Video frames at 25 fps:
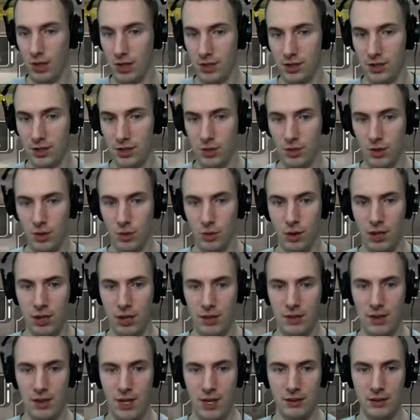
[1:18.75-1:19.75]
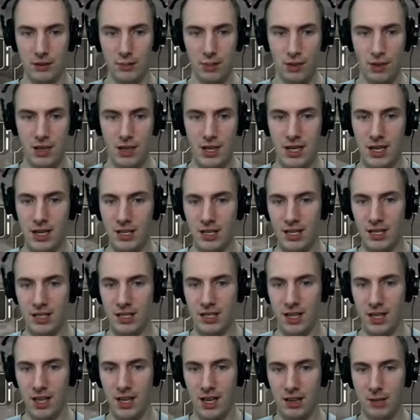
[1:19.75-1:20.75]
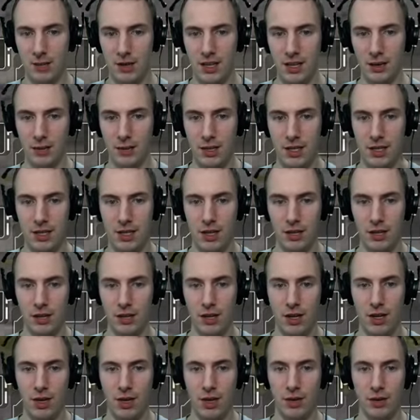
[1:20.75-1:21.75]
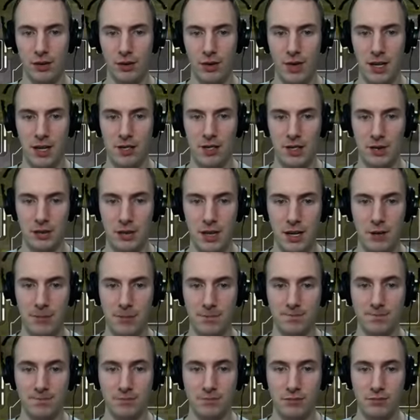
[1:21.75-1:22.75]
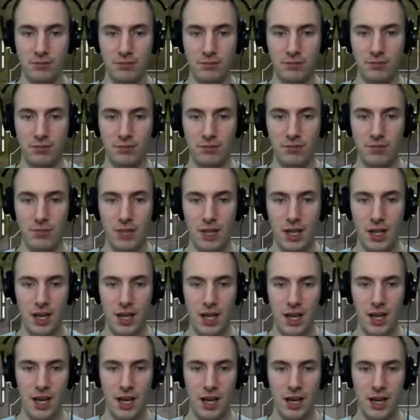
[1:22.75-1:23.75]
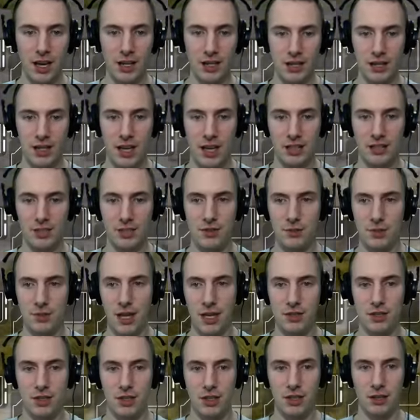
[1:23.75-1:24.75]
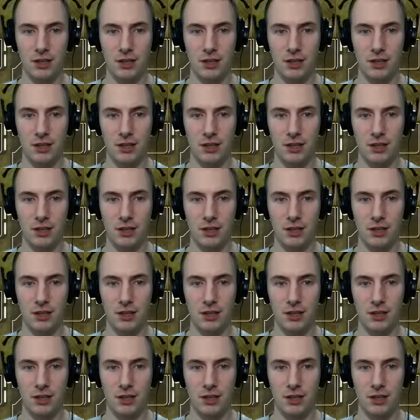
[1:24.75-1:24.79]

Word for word: So the Kwong is going to have a pretty easy time coming in here, harassing me, and that's going to